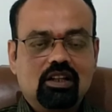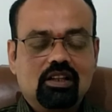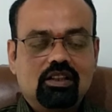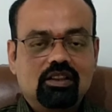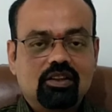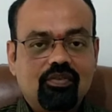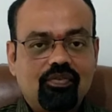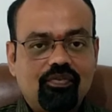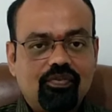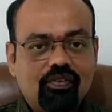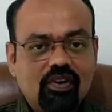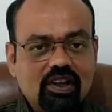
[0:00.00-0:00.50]

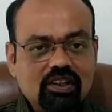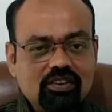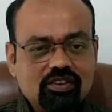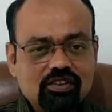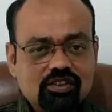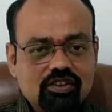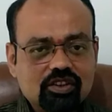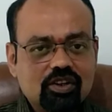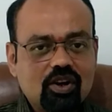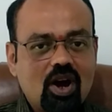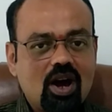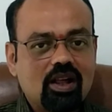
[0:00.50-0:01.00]
the
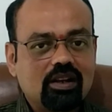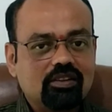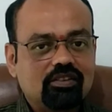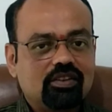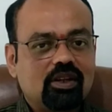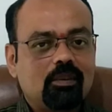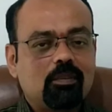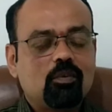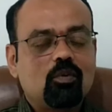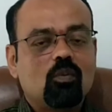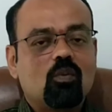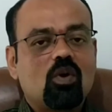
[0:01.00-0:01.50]
first
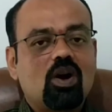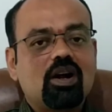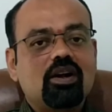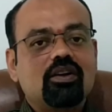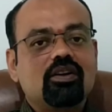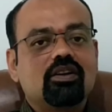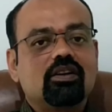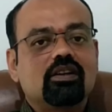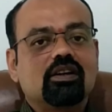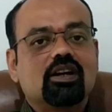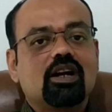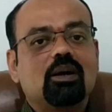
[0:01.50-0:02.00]
concept
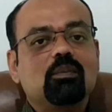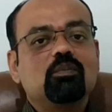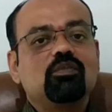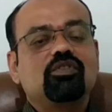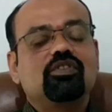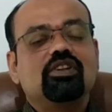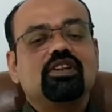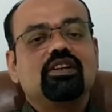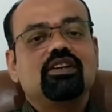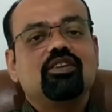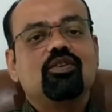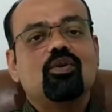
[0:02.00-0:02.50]
what
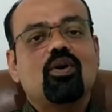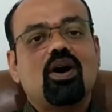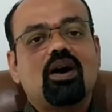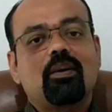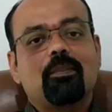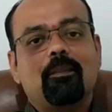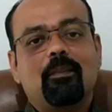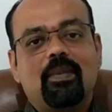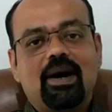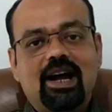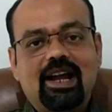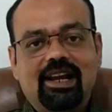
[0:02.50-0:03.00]
comes in your
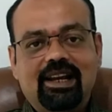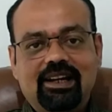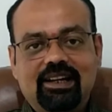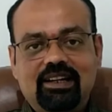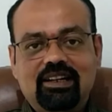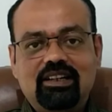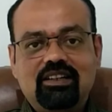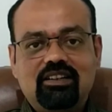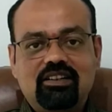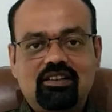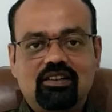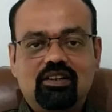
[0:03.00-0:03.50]

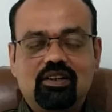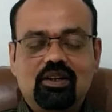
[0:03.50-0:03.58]
mind,